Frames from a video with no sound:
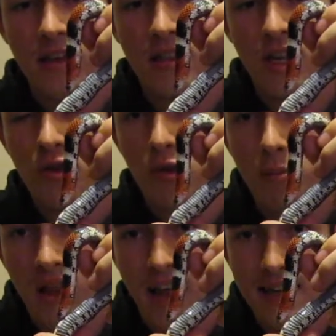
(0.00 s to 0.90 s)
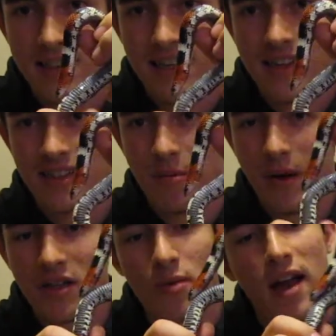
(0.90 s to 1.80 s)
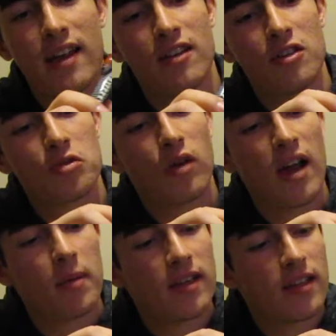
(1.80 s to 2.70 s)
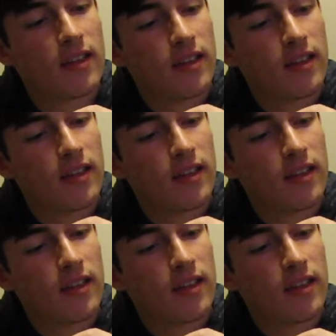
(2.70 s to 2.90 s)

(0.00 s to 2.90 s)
see-through plastic is the best way I can describe it.